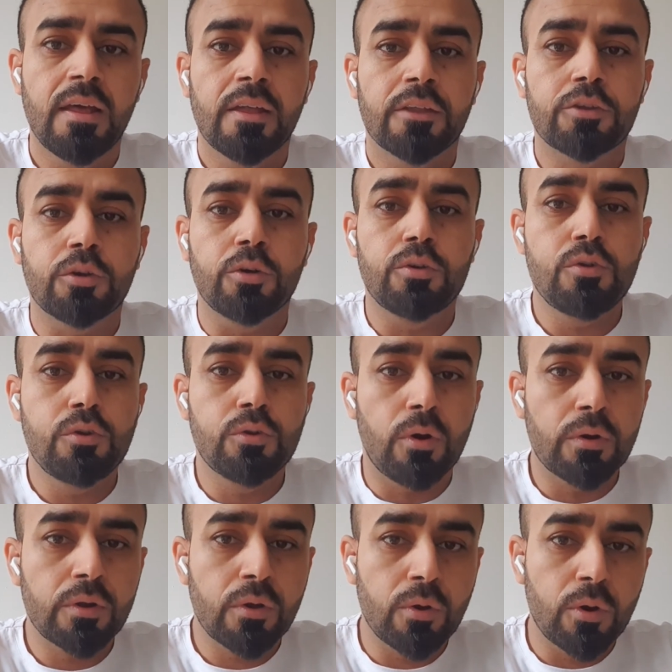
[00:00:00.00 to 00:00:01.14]
So you
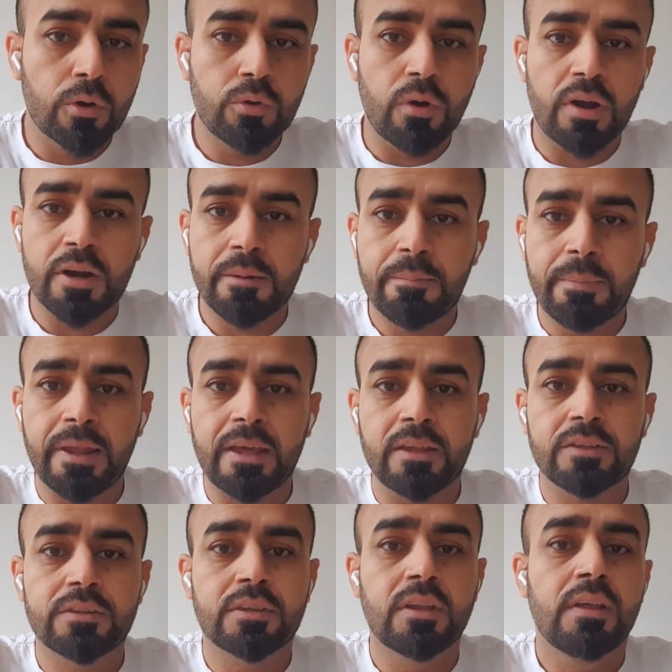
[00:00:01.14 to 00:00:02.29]
don't go to her
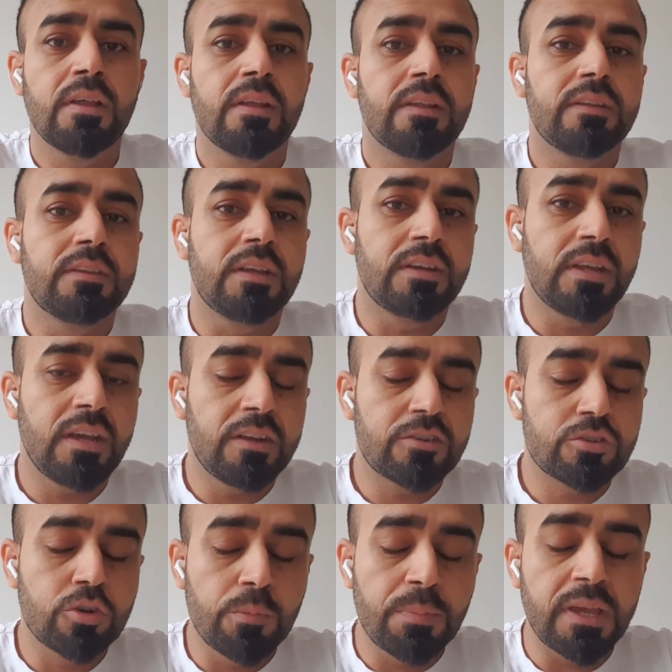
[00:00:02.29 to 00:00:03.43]
place. The date
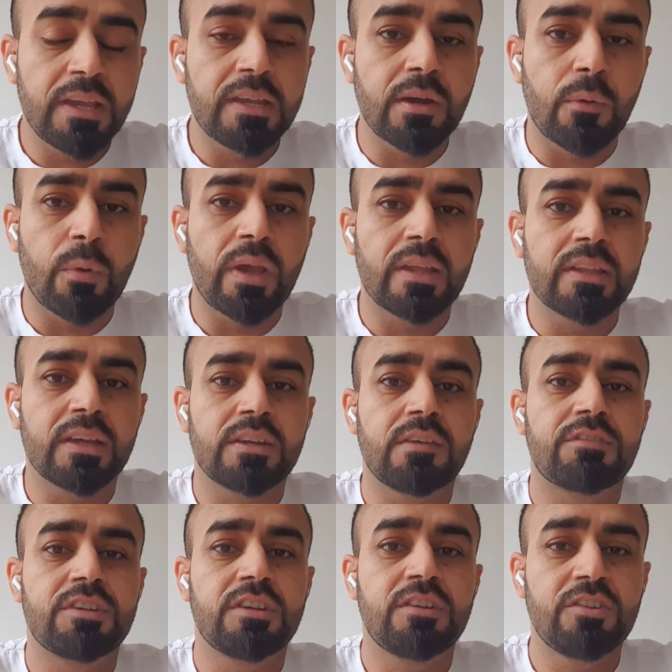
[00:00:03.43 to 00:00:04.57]
should be in a way that
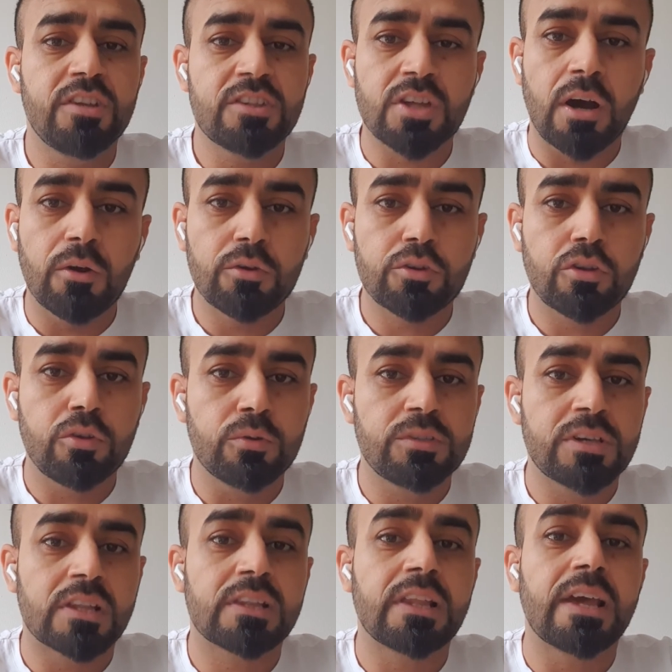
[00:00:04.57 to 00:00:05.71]
if she reached out to you,
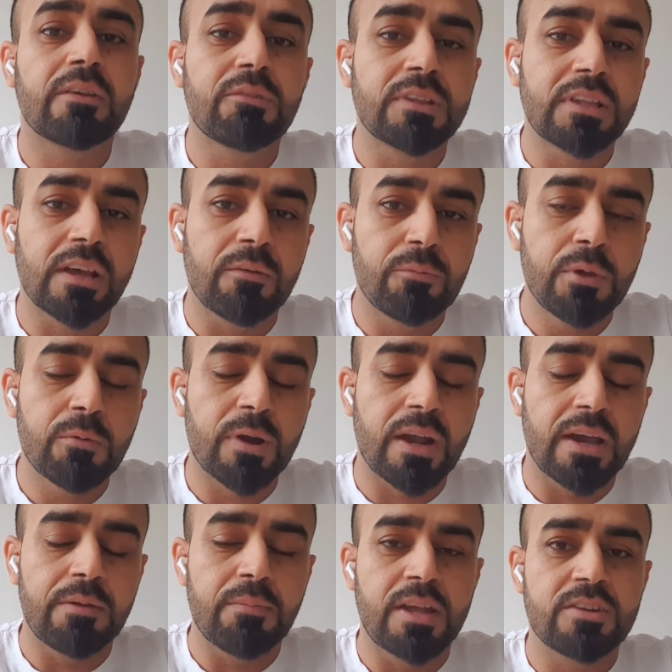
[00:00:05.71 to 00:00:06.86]
just like with the viewer
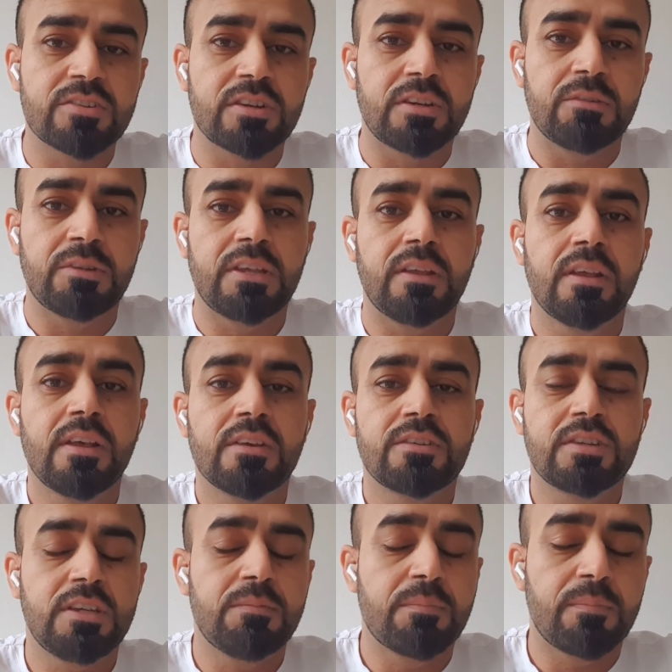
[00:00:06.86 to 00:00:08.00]
I mentioned,
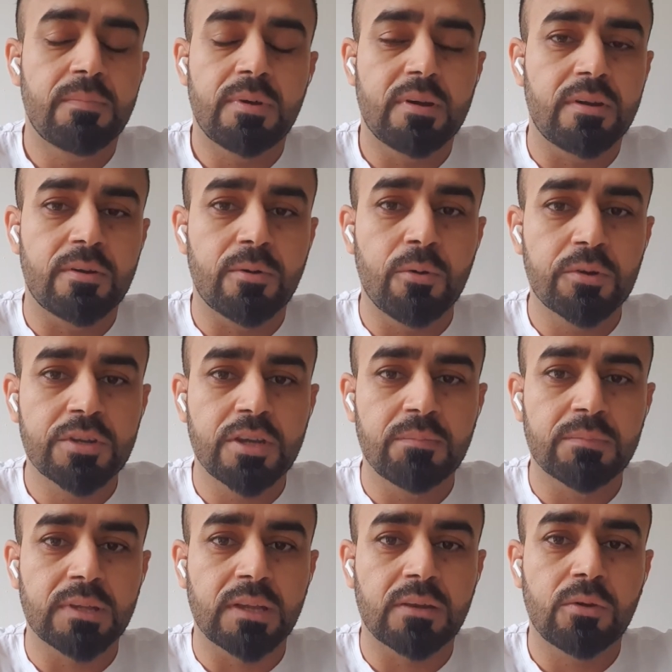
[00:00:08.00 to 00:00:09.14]
she wrote
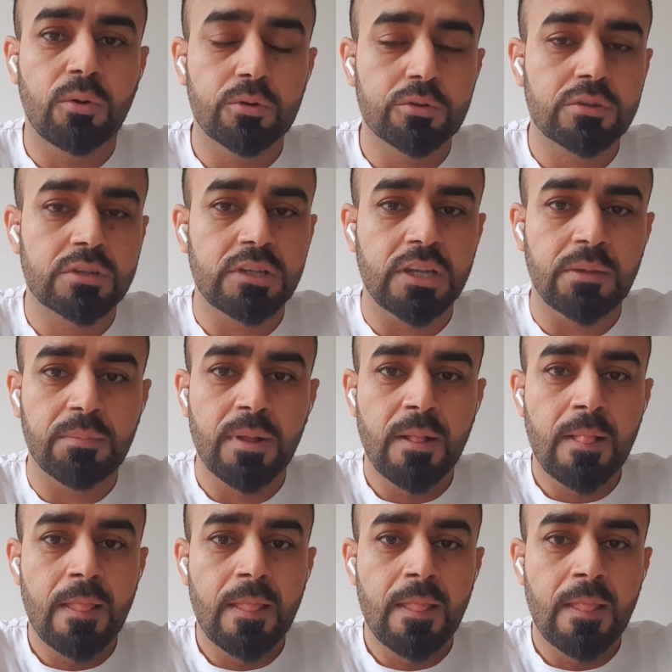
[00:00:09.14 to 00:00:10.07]
him that go to sleep.